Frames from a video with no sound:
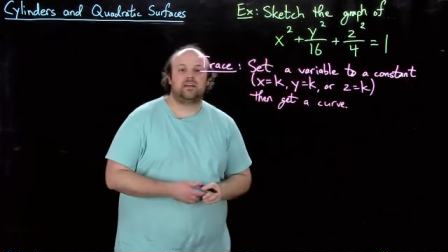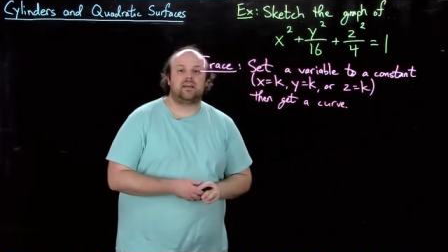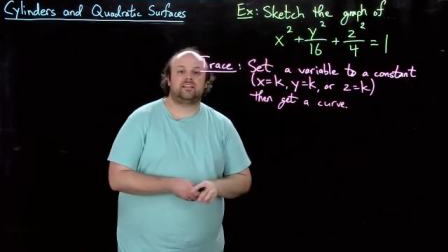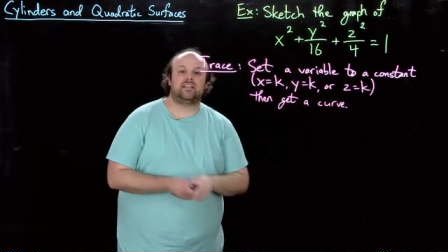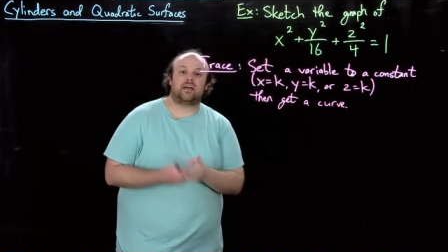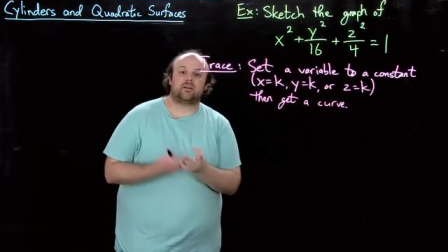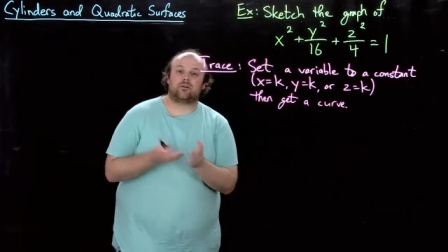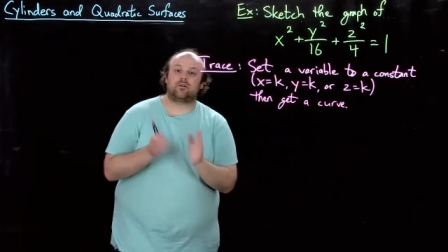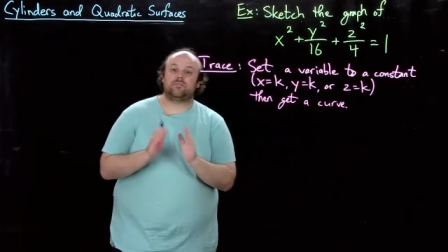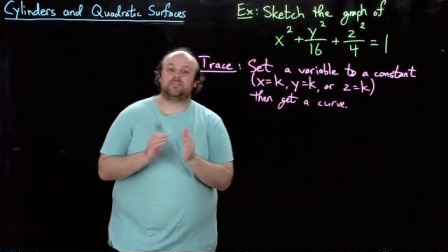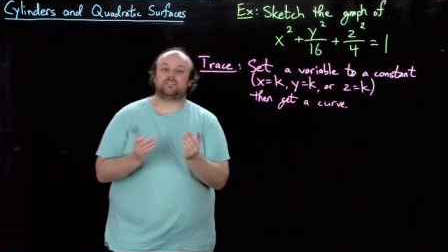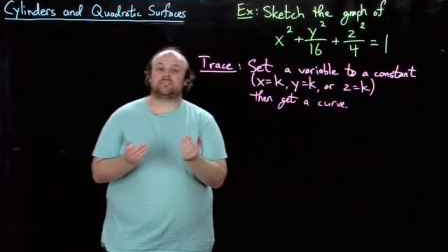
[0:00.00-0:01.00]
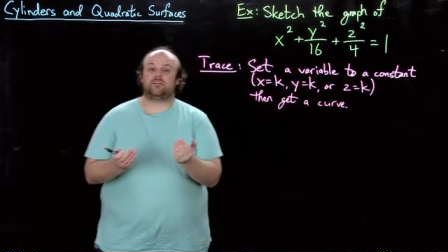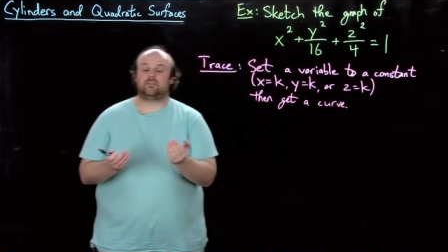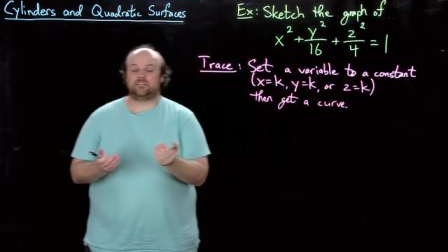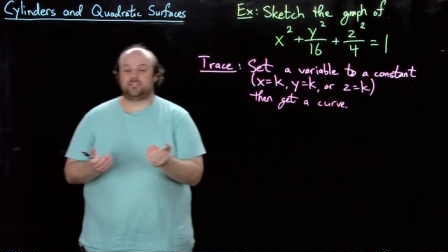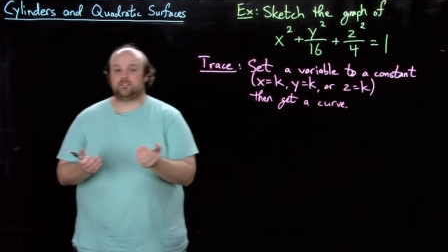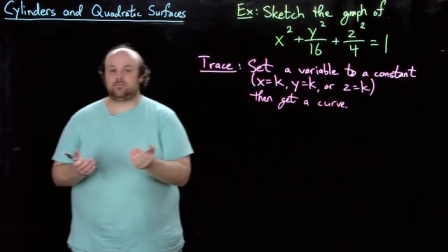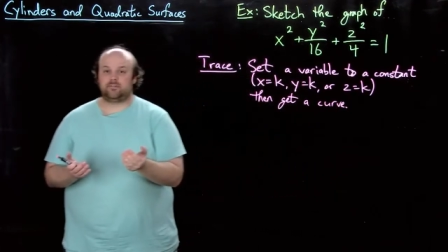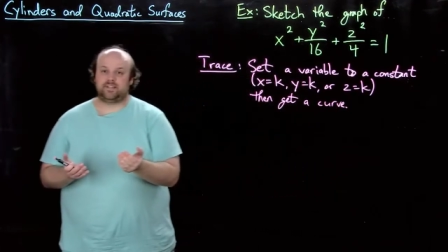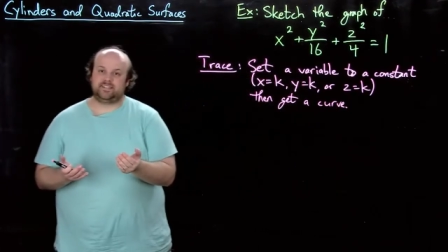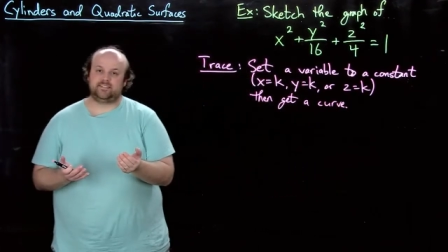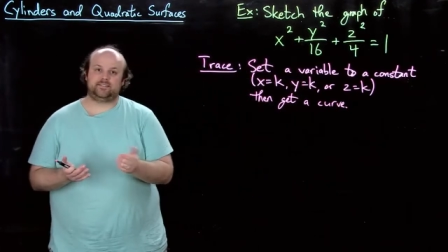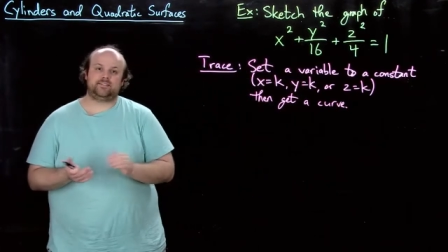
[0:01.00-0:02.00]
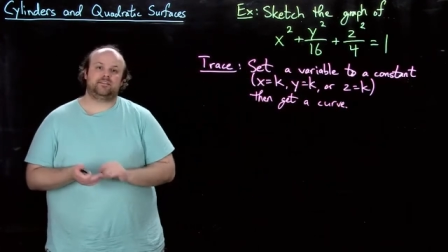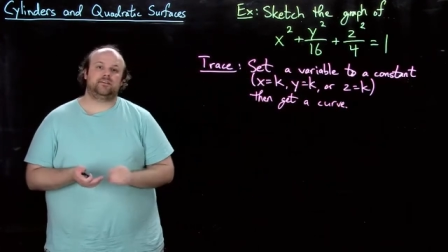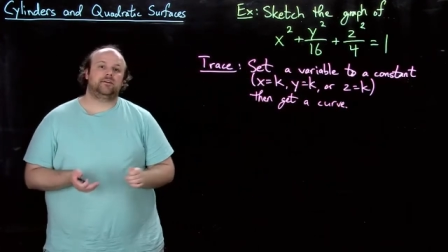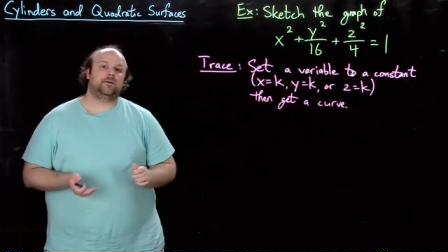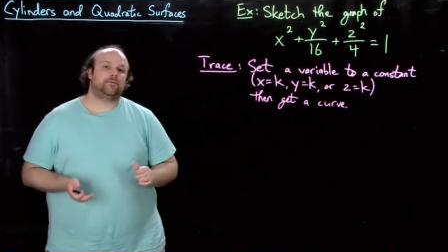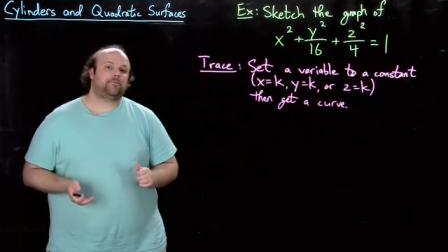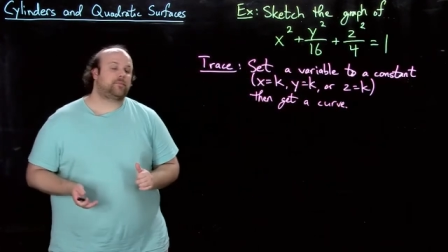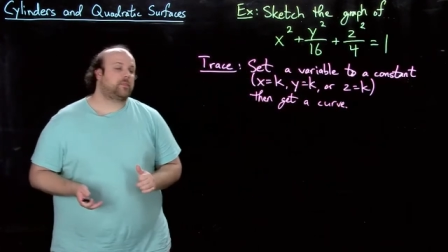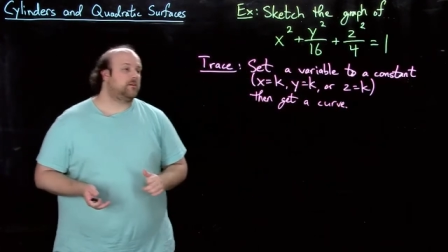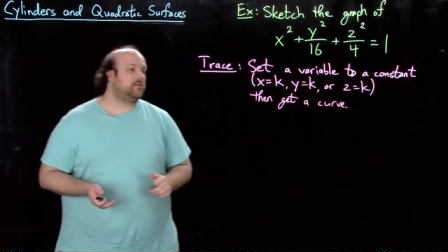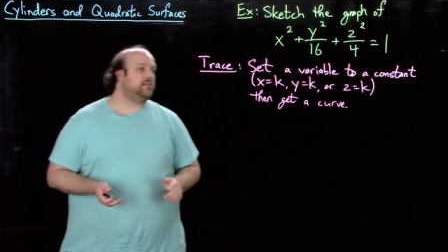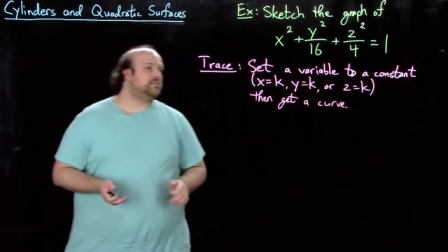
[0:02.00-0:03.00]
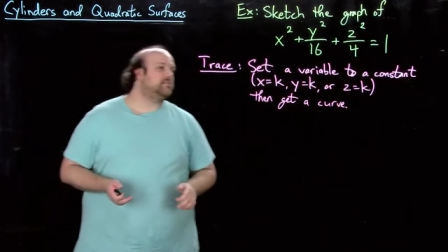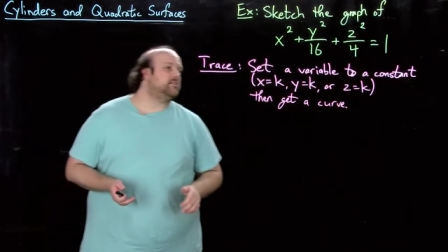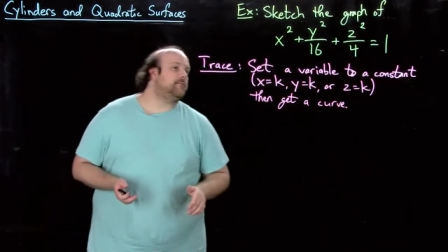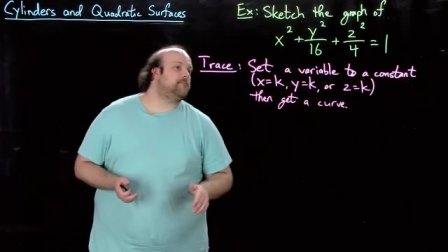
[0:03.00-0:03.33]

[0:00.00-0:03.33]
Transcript: And that curve is called a trace, right?